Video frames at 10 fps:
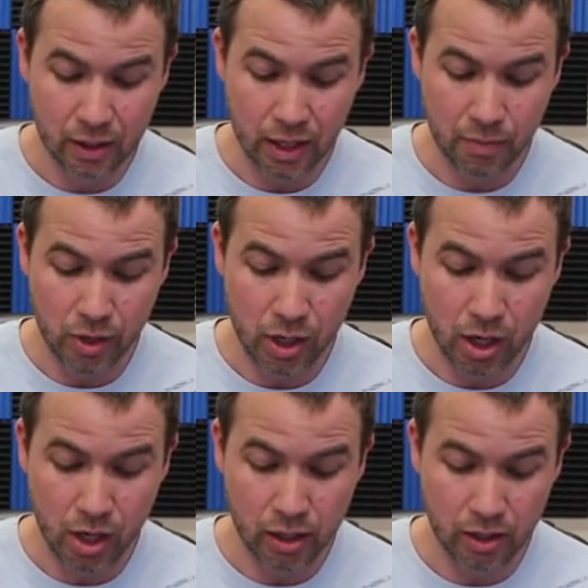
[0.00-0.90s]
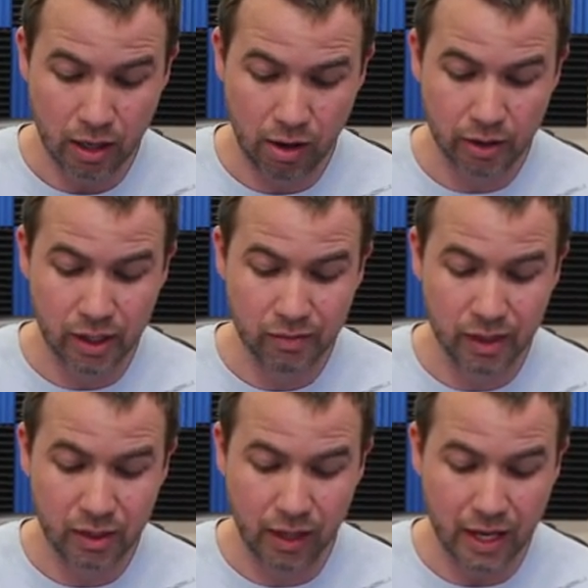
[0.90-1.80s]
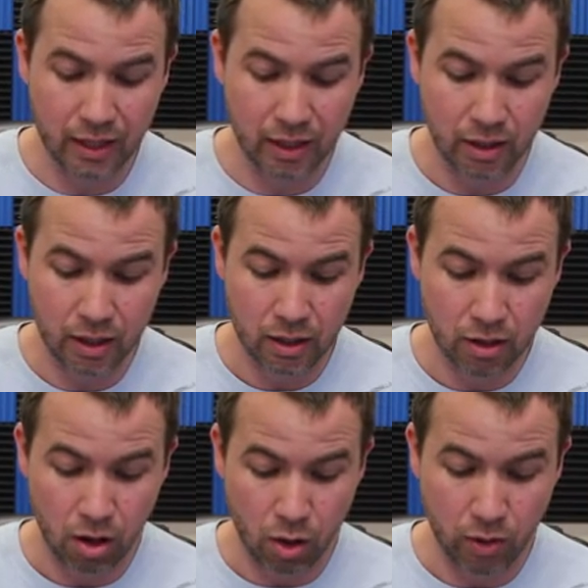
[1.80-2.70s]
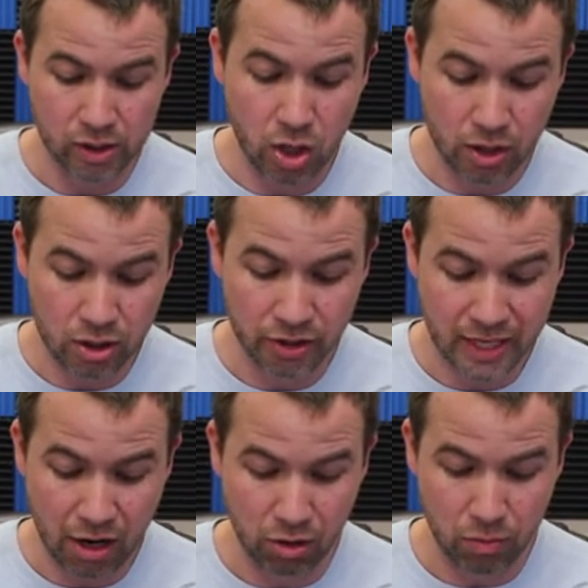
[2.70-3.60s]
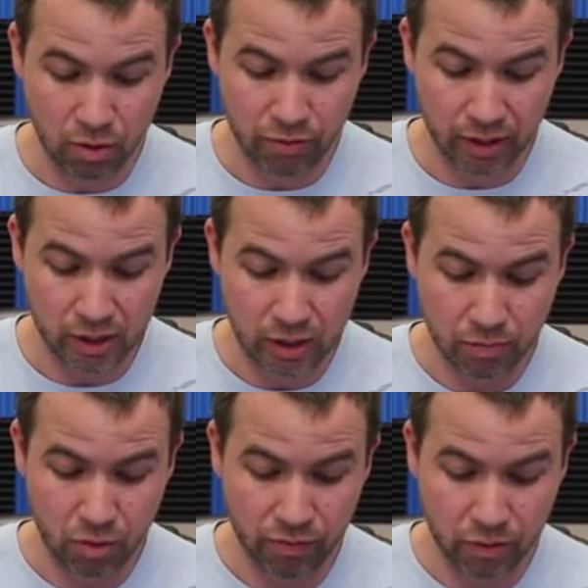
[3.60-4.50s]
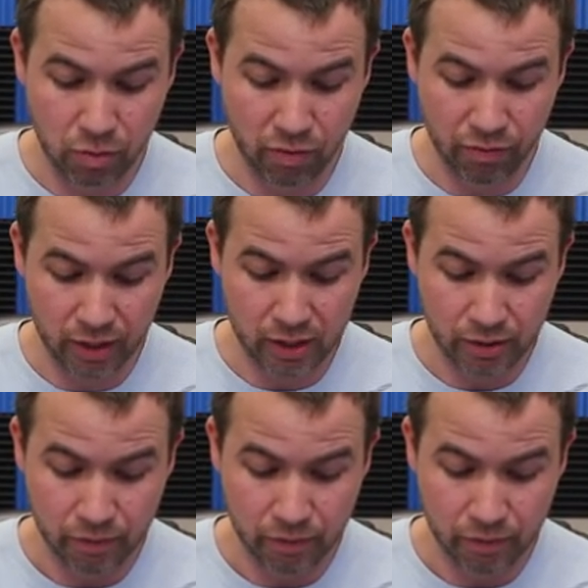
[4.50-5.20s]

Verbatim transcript: Come on. Oh, I don't even need the lightning. Oh, it's locked on the tower. Perfect. Perfect, perfect.